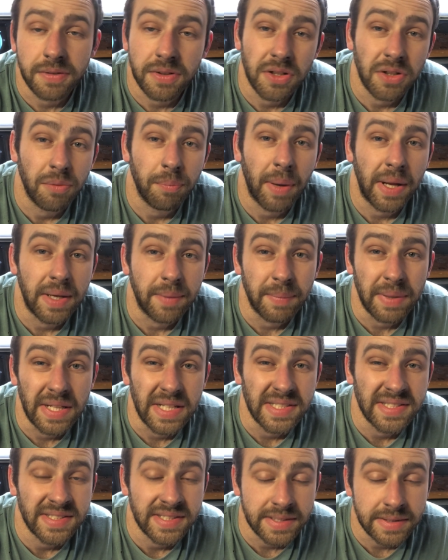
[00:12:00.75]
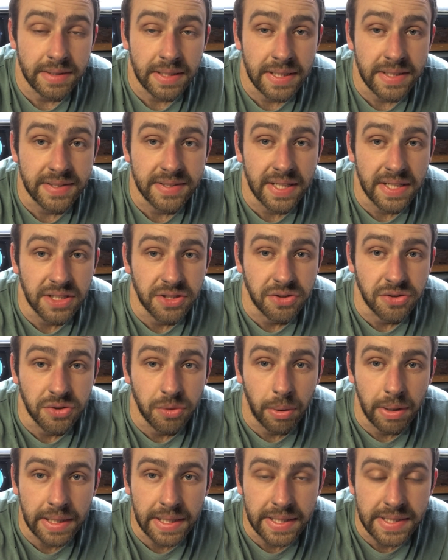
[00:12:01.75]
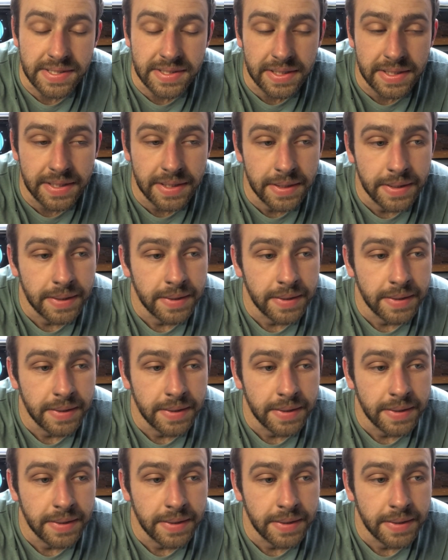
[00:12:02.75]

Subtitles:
You can paint them in sections quite easily.